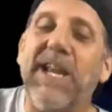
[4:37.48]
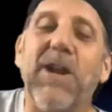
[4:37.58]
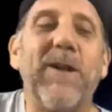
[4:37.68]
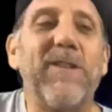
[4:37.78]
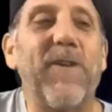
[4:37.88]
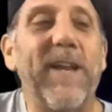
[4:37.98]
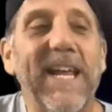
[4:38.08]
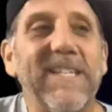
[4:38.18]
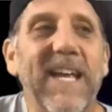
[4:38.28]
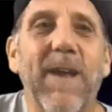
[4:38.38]
what's funny
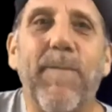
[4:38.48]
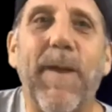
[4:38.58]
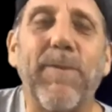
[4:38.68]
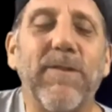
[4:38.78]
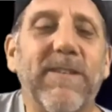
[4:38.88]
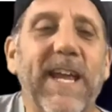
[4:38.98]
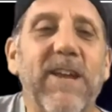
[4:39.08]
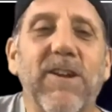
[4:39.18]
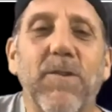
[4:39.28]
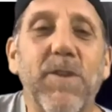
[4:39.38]
is people say,
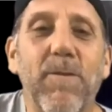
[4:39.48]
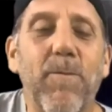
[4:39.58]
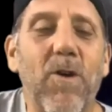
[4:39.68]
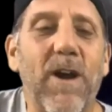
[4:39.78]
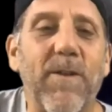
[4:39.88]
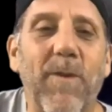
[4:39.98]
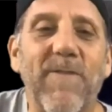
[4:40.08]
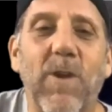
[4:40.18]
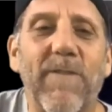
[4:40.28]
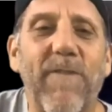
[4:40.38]
you're a moron. We've
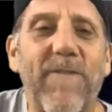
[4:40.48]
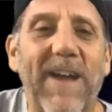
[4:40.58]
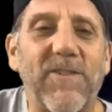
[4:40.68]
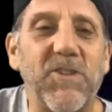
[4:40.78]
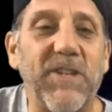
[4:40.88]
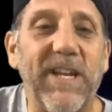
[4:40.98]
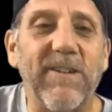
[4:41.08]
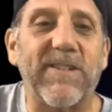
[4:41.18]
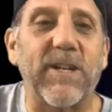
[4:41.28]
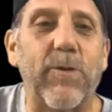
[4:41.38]
known it for 500
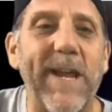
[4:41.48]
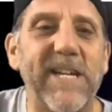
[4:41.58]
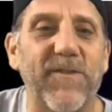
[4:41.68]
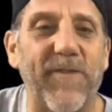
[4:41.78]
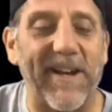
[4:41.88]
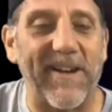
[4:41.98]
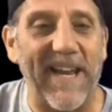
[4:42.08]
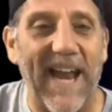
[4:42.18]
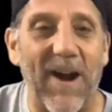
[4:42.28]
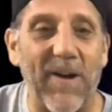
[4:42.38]
years. The Greeks figured it
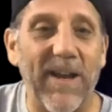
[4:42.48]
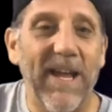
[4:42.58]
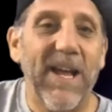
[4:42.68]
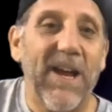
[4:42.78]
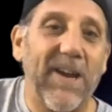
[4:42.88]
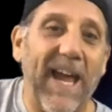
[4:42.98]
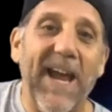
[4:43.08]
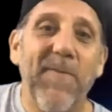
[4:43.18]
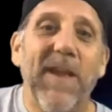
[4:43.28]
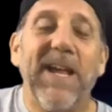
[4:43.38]
out.
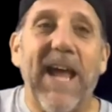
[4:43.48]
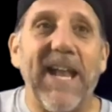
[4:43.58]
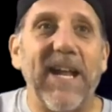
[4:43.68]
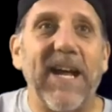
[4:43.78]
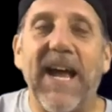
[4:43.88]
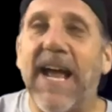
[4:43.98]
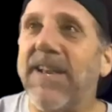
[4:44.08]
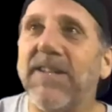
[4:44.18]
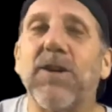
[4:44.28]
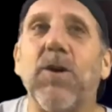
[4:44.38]
Okay.
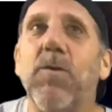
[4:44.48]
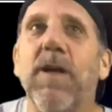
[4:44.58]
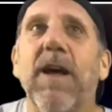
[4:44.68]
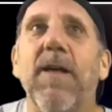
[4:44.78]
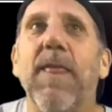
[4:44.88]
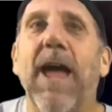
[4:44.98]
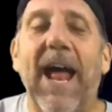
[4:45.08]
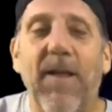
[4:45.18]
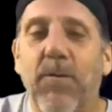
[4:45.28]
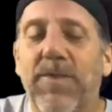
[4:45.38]
And so
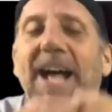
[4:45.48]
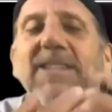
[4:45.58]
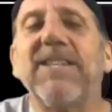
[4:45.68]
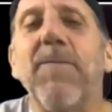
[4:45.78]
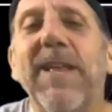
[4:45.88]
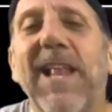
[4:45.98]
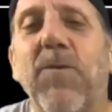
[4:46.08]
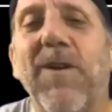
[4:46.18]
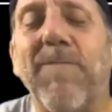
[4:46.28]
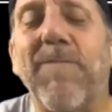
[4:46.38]
that's something that
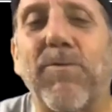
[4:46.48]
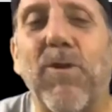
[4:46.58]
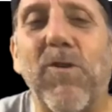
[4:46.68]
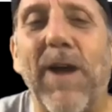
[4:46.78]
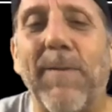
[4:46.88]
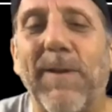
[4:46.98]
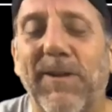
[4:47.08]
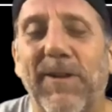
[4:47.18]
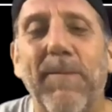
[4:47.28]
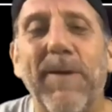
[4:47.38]
we've been programmed into.
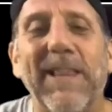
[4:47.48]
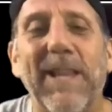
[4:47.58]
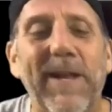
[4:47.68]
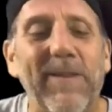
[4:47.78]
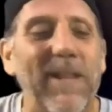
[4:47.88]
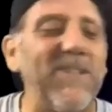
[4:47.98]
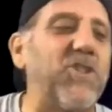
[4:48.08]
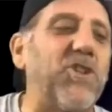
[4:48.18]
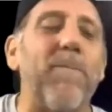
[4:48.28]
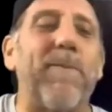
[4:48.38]
And let's
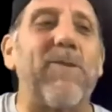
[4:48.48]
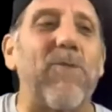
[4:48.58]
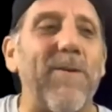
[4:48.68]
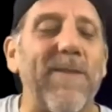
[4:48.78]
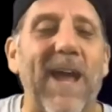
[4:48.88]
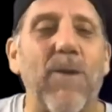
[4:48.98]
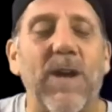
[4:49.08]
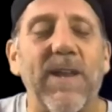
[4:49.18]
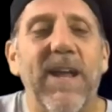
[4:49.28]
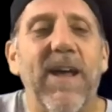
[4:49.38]
jump in right with that
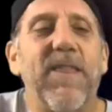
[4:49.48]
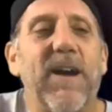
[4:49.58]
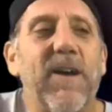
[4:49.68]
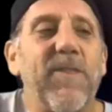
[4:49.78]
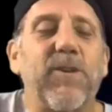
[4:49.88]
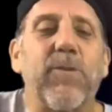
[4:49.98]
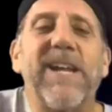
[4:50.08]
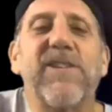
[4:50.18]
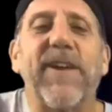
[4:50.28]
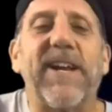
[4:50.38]
one. The
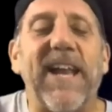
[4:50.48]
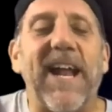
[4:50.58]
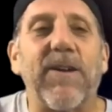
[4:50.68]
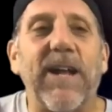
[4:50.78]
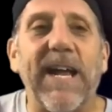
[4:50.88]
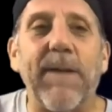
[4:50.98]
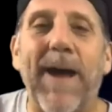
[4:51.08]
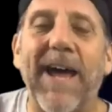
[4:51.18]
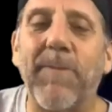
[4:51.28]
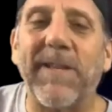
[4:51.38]
Greeks figured out, a
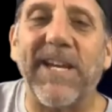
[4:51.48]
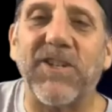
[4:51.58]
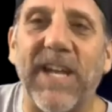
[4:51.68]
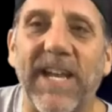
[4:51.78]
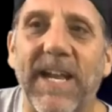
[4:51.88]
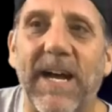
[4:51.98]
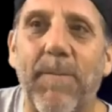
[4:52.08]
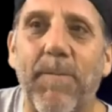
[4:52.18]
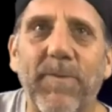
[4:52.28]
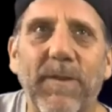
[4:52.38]

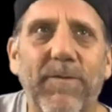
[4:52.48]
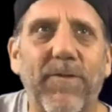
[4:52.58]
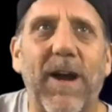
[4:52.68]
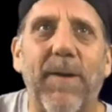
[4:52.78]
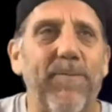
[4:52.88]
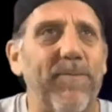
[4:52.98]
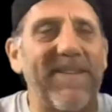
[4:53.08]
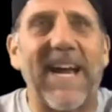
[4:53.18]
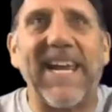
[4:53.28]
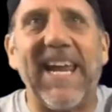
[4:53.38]
mathematician from
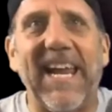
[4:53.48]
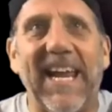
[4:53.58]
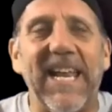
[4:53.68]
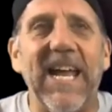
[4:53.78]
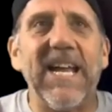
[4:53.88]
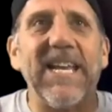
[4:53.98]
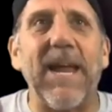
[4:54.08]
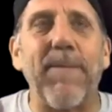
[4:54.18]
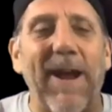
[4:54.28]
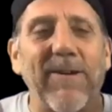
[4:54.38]
Said
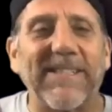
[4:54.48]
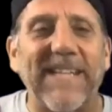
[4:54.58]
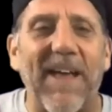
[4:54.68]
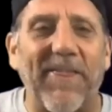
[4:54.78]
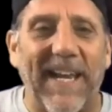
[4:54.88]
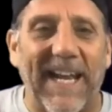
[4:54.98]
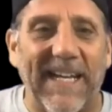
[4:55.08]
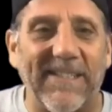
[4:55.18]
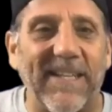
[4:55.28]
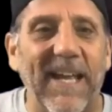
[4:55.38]
named
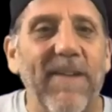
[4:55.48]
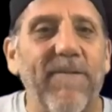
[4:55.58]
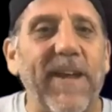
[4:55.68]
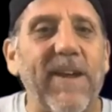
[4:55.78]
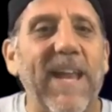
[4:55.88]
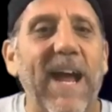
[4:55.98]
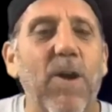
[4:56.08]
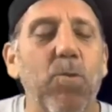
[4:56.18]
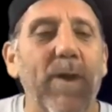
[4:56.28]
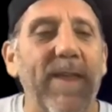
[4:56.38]
Eratosthenes figured
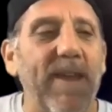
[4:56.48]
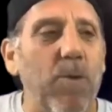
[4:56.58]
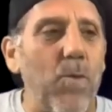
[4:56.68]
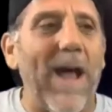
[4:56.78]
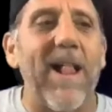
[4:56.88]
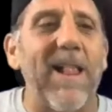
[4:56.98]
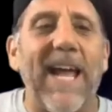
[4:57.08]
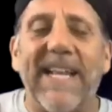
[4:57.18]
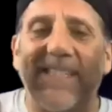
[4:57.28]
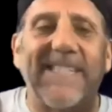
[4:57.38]
out with a well
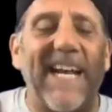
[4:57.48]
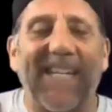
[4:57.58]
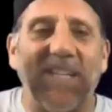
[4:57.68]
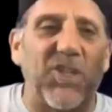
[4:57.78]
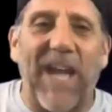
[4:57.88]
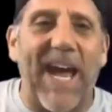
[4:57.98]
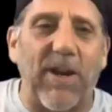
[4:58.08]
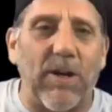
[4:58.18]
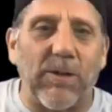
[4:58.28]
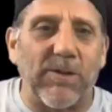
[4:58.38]
and sticks and
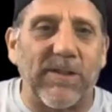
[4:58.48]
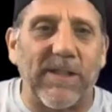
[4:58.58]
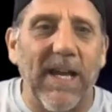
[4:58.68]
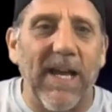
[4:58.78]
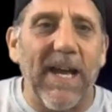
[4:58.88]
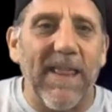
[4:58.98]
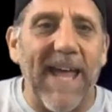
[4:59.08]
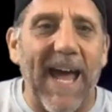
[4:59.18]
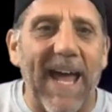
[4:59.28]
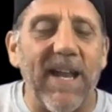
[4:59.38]
shadows
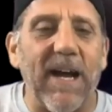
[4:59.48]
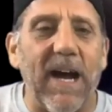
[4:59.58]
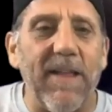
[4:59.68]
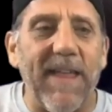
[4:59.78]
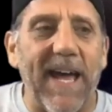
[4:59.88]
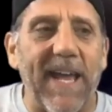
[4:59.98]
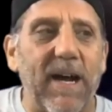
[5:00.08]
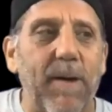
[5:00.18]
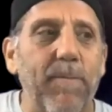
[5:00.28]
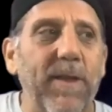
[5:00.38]
that
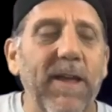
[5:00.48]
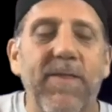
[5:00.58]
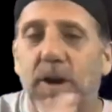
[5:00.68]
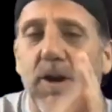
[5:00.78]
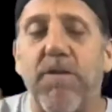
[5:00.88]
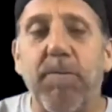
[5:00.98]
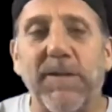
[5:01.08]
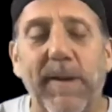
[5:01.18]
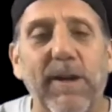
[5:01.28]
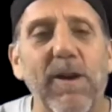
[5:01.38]
the Earth must
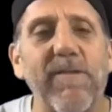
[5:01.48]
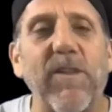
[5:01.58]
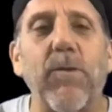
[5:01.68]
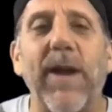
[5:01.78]
be curved. And the way he